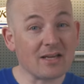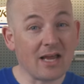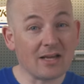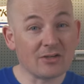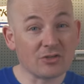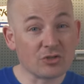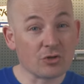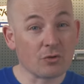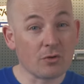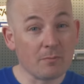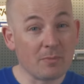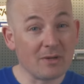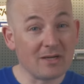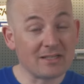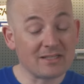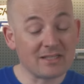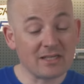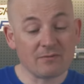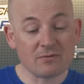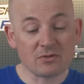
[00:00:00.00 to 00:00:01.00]
and
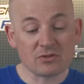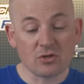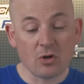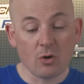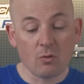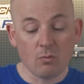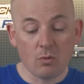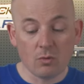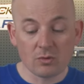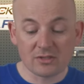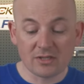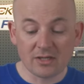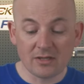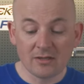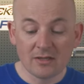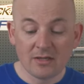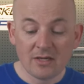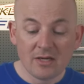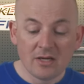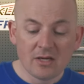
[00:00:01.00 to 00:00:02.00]
durability for saltwater.
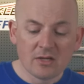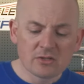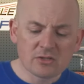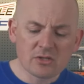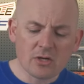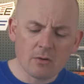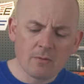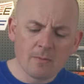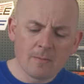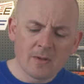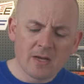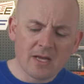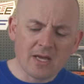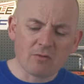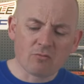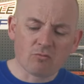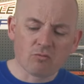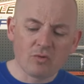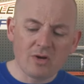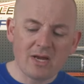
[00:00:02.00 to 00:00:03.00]
So it
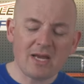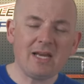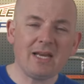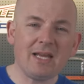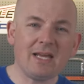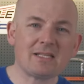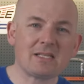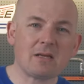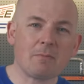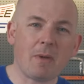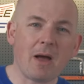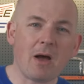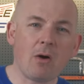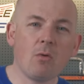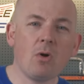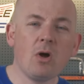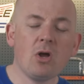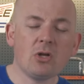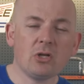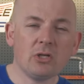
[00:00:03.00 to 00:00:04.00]
really is
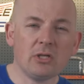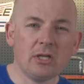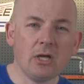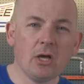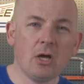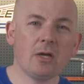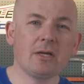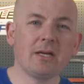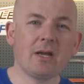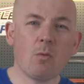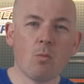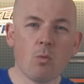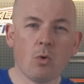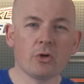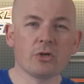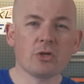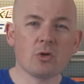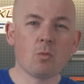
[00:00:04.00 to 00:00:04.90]
about learning what you